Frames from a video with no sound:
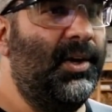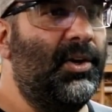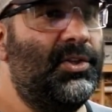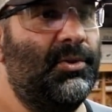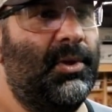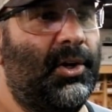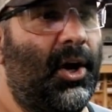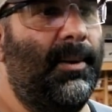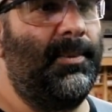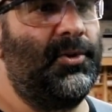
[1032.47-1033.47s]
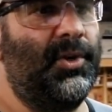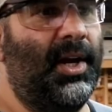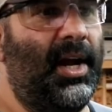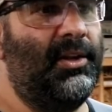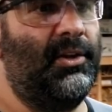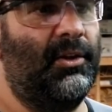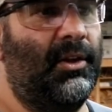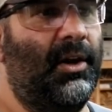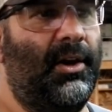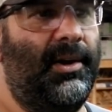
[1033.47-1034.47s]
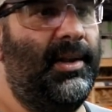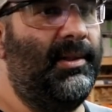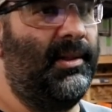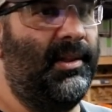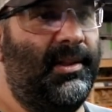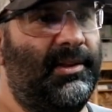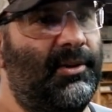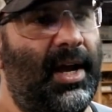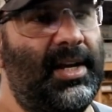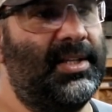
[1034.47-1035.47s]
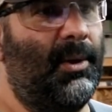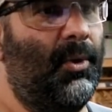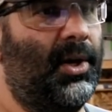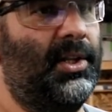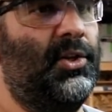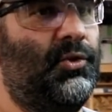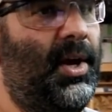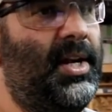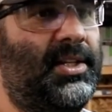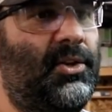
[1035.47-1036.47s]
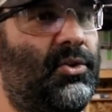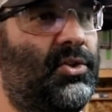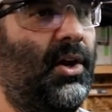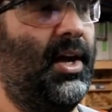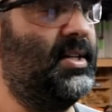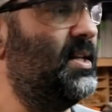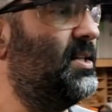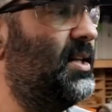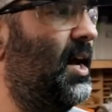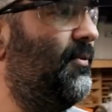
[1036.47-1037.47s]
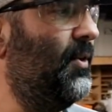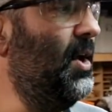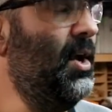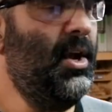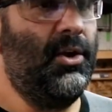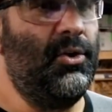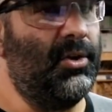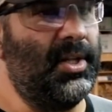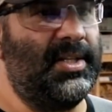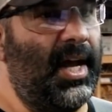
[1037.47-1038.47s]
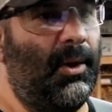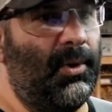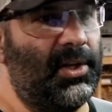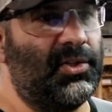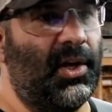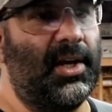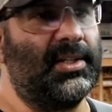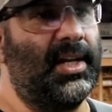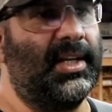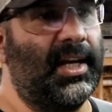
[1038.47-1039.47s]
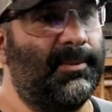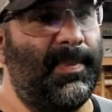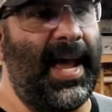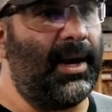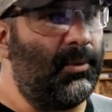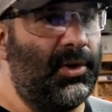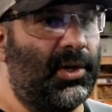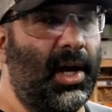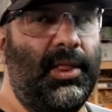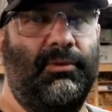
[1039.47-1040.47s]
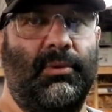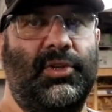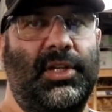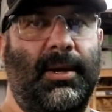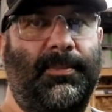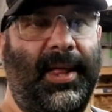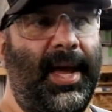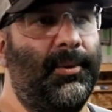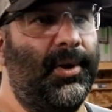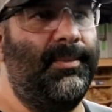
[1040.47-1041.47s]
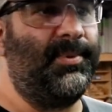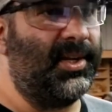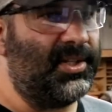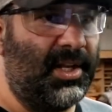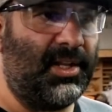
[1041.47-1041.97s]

Years doing carpentry, you learn, and you guys that work in the trades, they use saws and stuff, you can tell when a saw is going to kick back when you're cutting through a sheet of plywood because